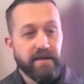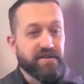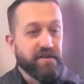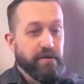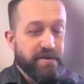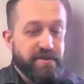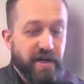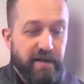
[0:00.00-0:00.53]

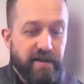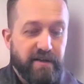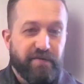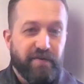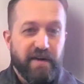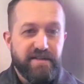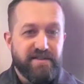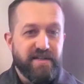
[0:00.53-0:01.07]
so
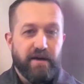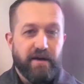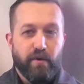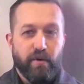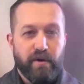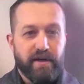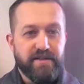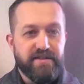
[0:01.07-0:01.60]

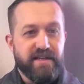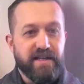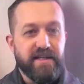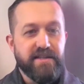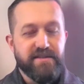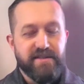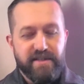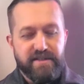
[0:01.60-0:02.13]
joniandfriends.org is the
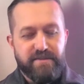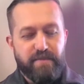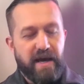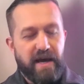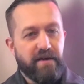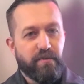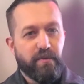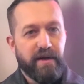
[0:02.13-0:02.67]
easiest
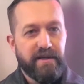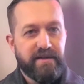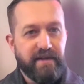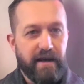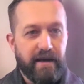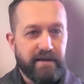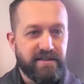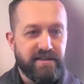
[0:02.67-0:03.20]
pathway
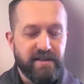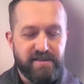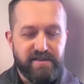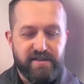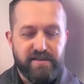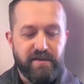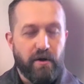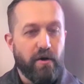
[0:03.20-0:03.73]
to
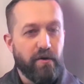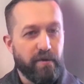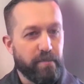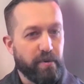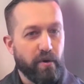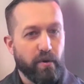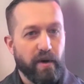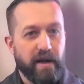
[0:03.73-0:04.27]
access all the
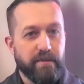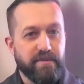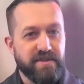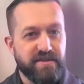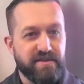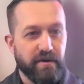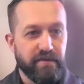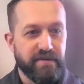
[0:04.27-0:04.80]
programs
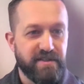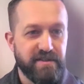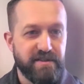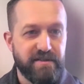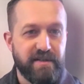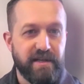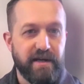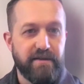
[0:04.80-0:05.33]
and
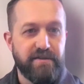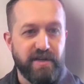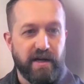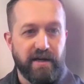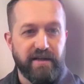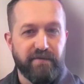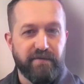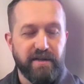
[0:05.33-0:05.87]
services that
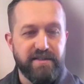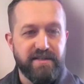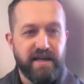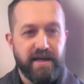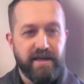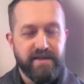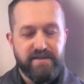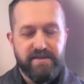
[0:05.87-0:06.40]
Joni and Friends
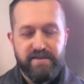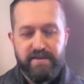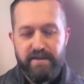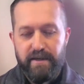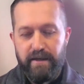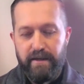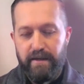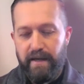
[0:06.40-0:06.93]
has.
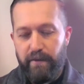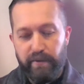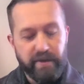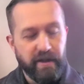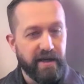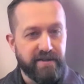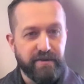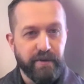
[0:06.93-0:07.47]
I
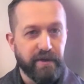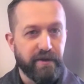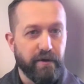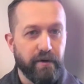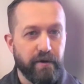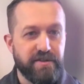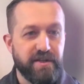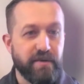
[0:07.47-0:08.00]
would like to
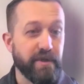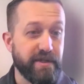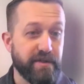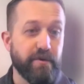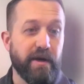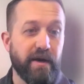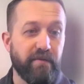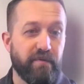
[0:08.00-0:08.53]
encourage that we
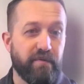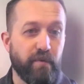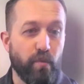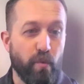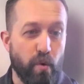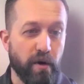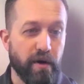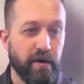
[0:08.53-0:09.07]
do have
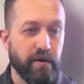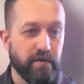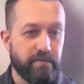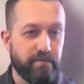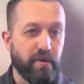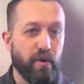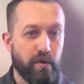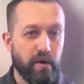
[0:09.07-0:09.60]

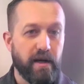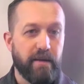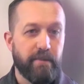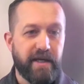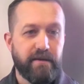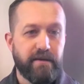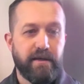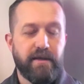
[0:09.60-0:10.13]
warrior
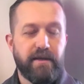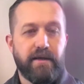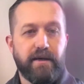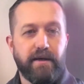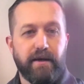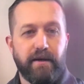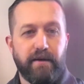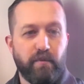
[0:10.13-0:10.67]
programming.
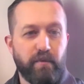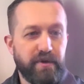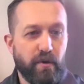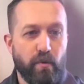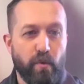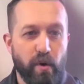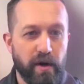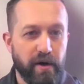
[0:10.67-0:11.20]

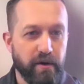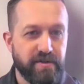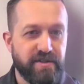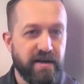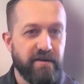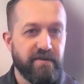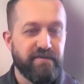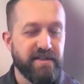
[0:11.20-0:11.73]

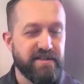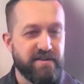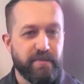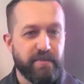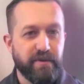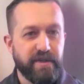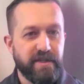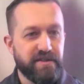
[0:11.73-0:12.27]
Warriors have
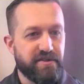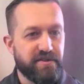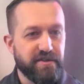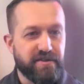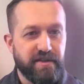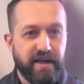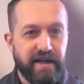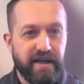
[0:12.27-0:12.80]
disabilities
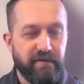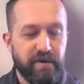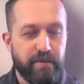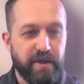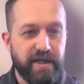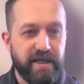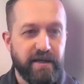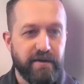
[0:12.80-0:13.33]
just like
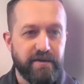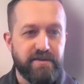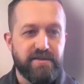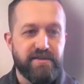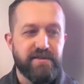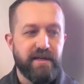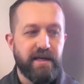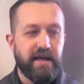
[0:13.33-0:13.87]
everybody
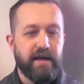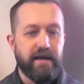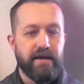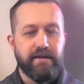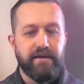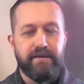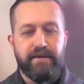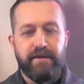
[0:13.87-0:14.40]
else.
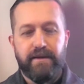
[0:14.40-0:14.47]
And,